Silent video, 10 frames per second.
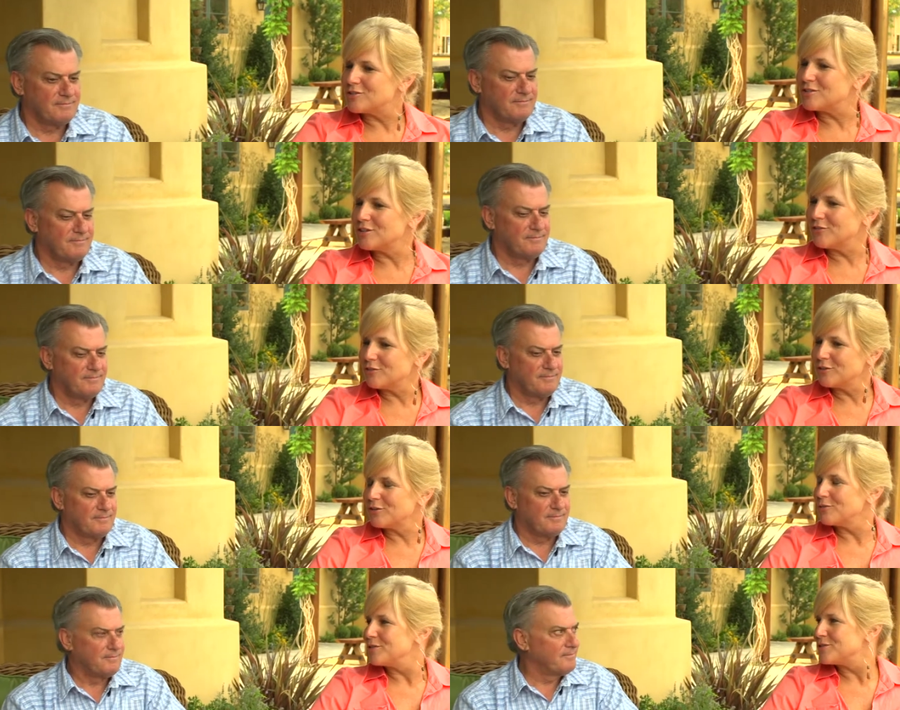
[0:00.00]

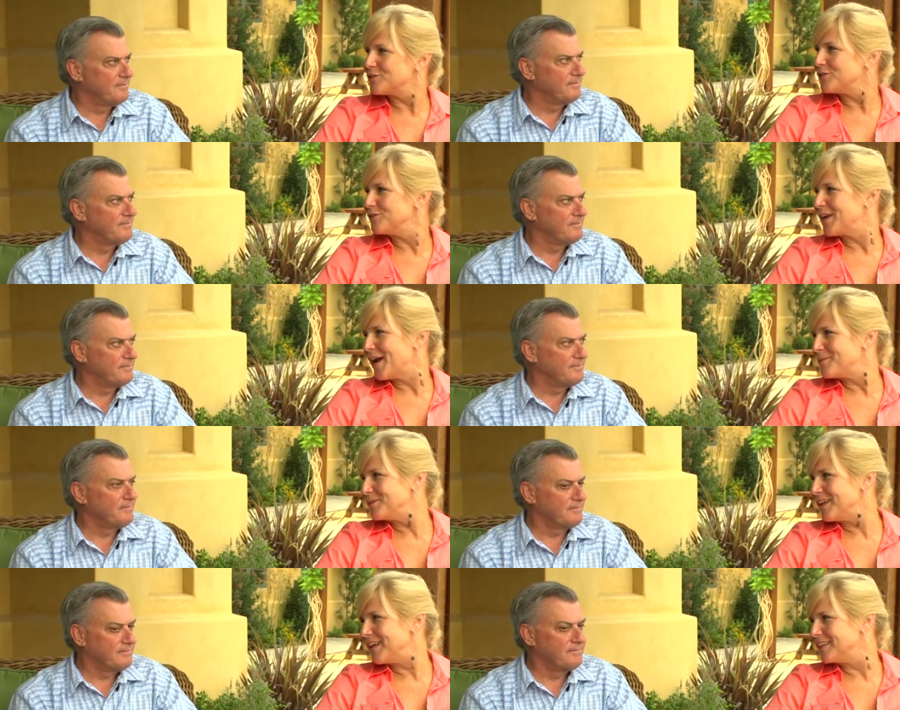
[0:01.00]
Speaker 1: Silver Reserve
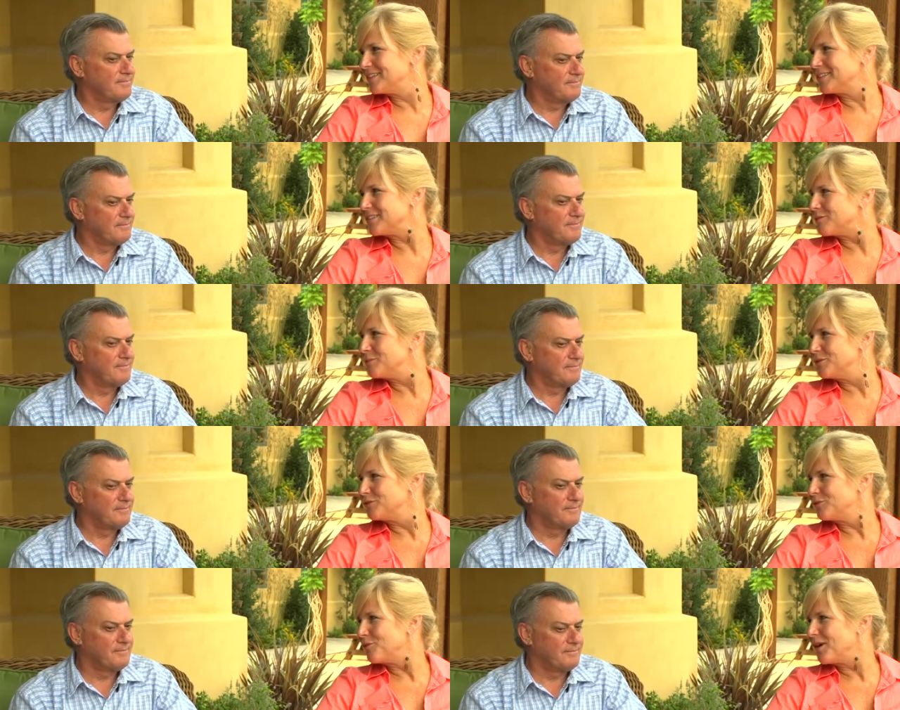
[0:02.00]
Cabernet. This is a
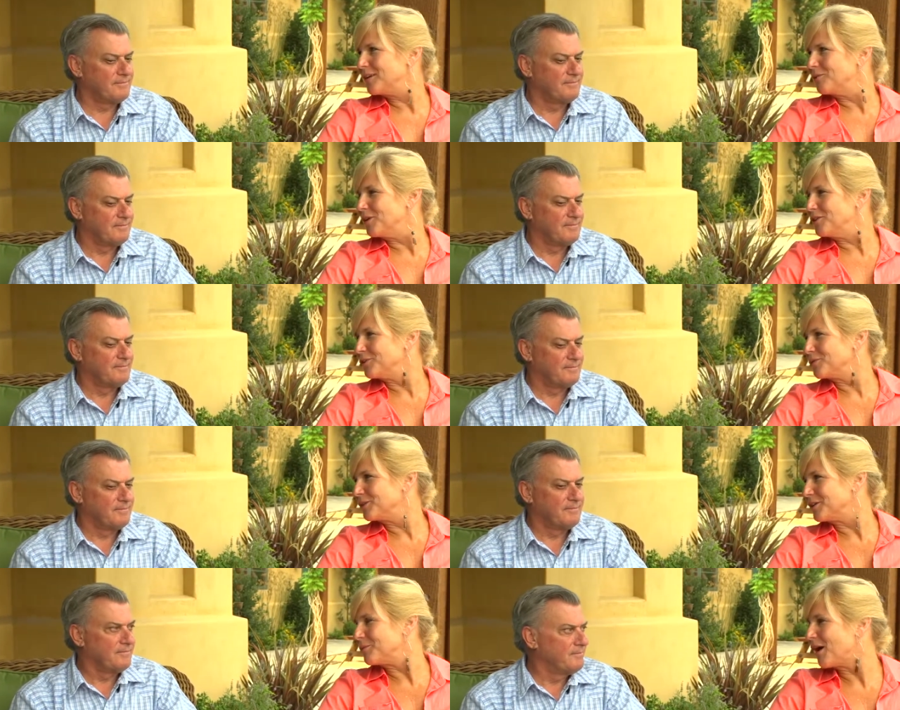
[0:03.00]
beautiful wine and one you're
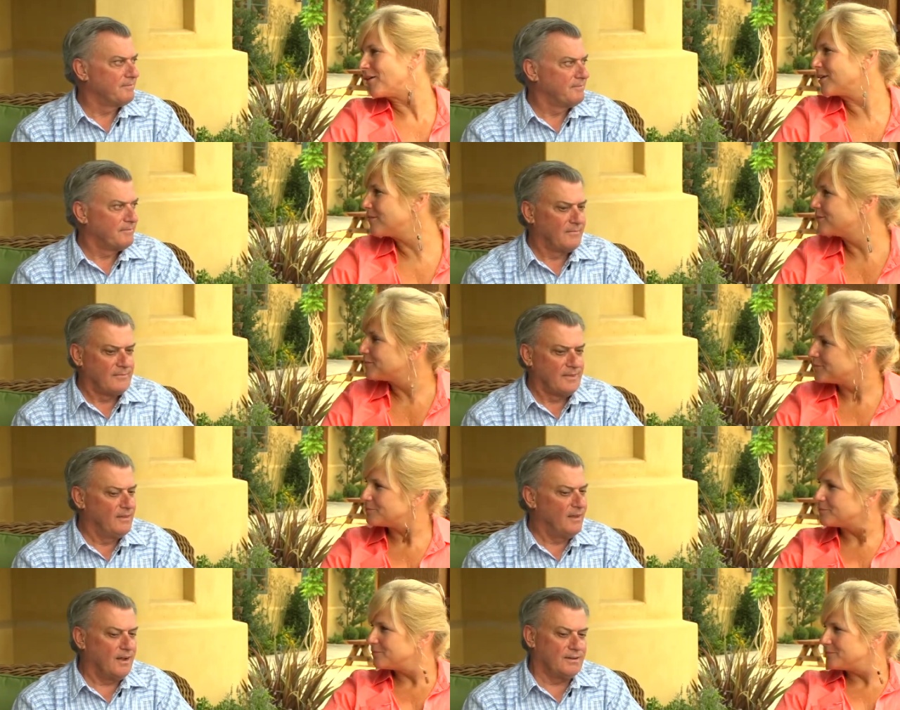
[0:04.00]
really proud of.
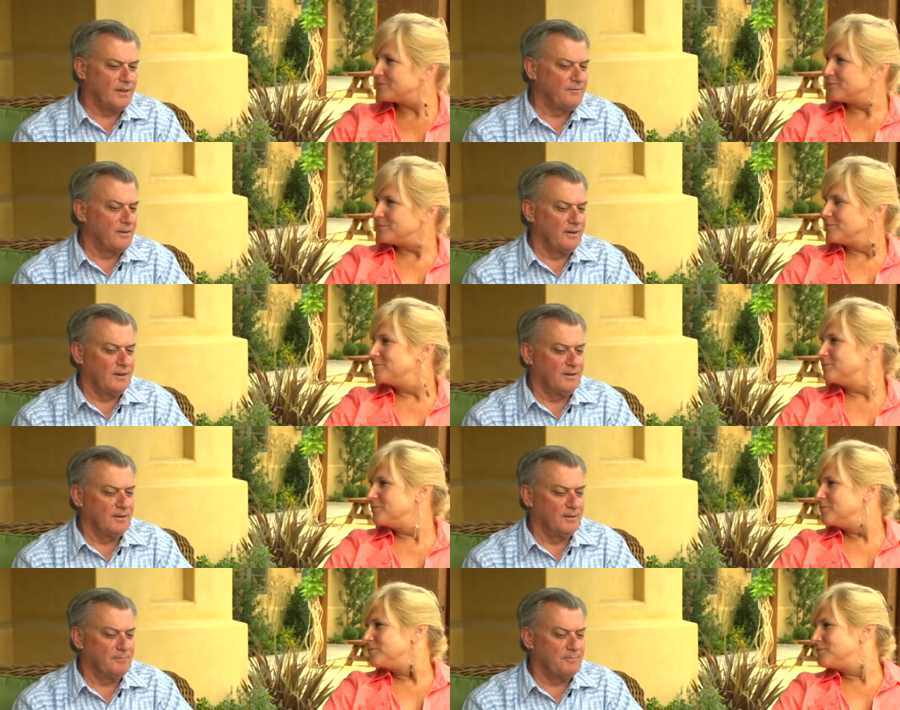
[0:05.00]
Speaker 2: Yeah, definitely.
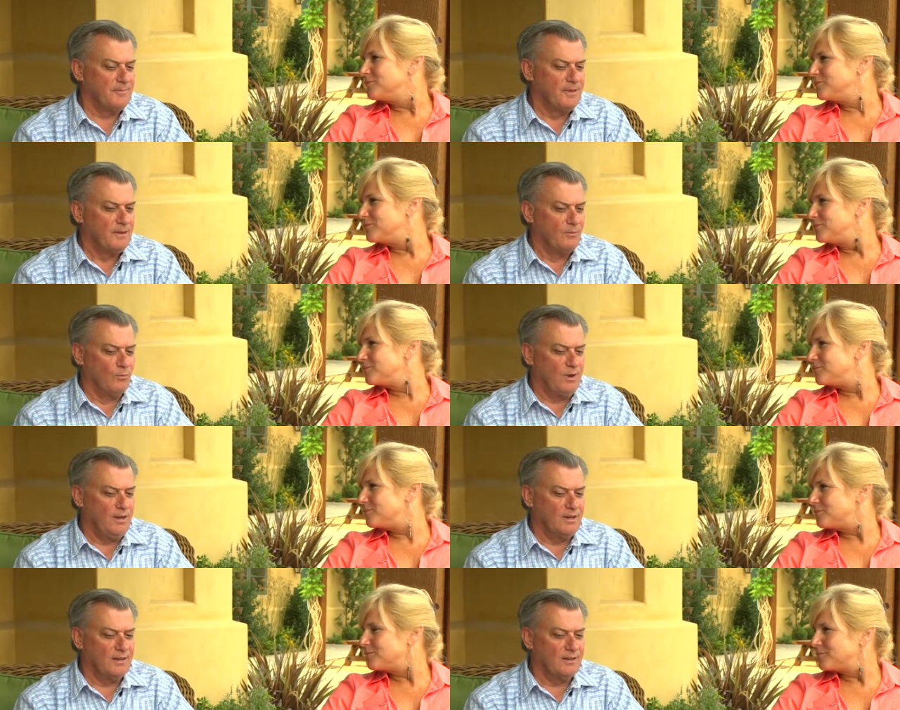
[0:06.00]
Um,
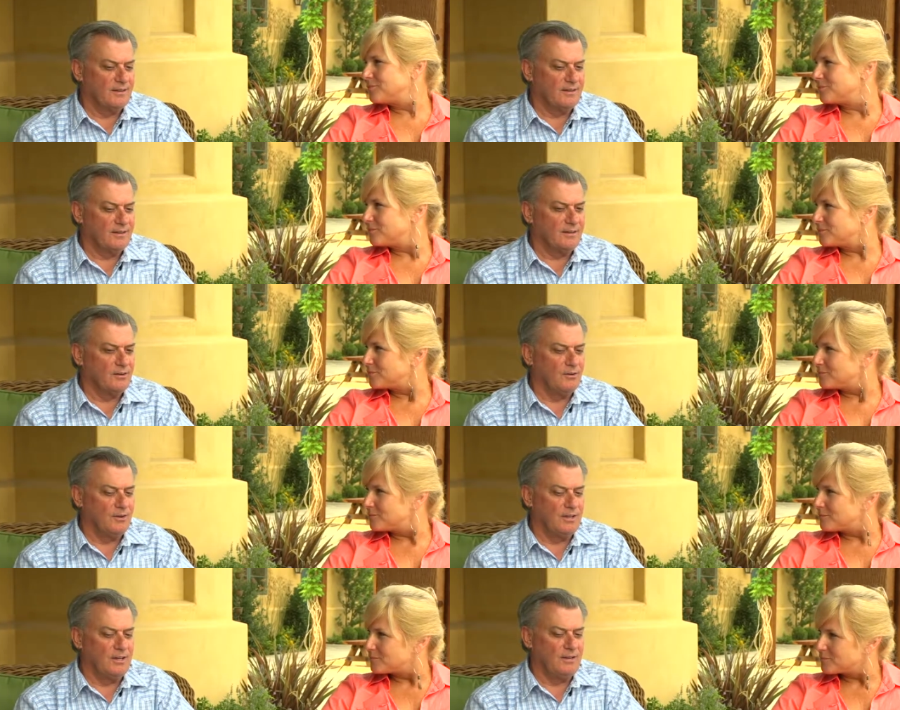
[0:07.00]
we uh,
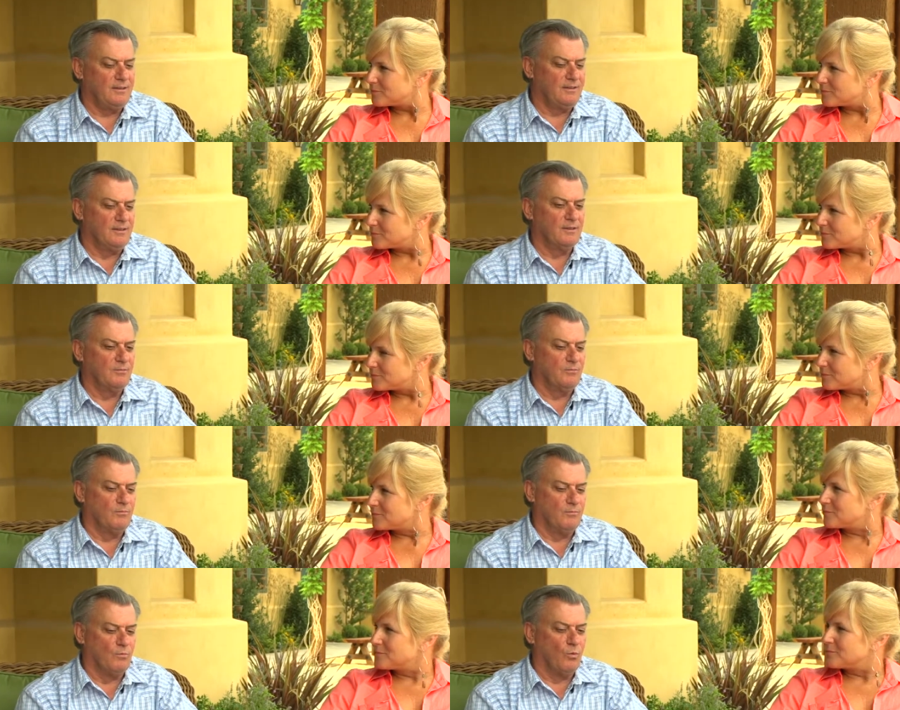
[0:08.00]
the the
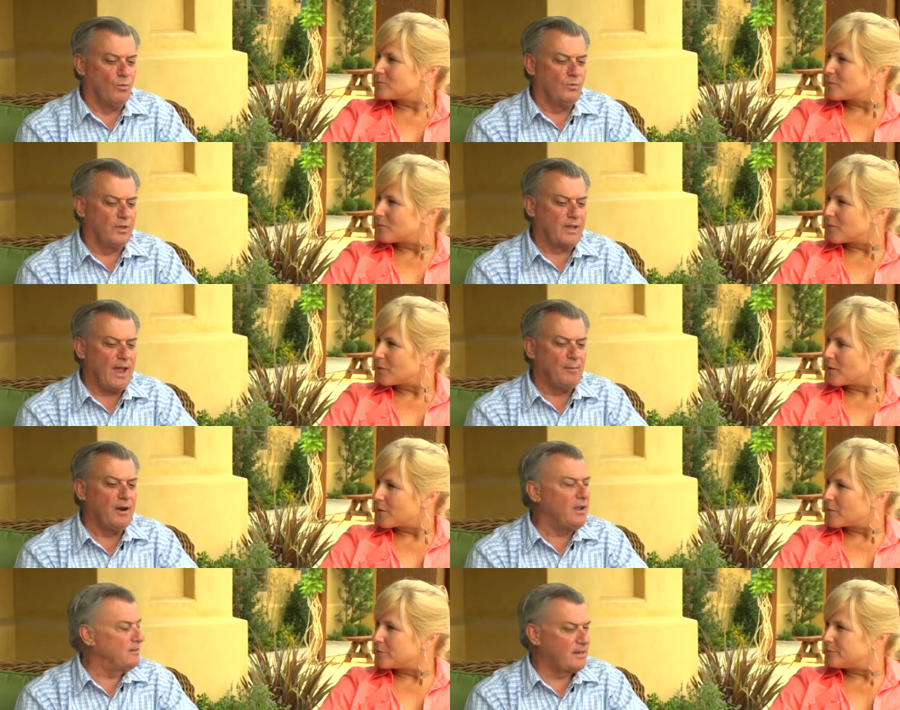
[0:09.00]
the
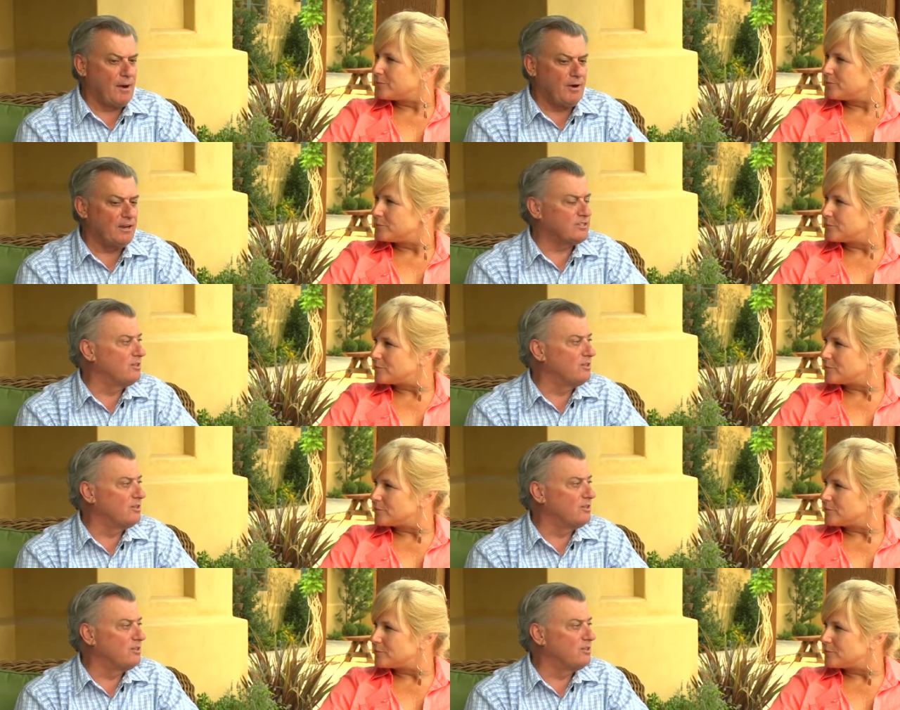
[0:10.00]
Cabernet Cabernet is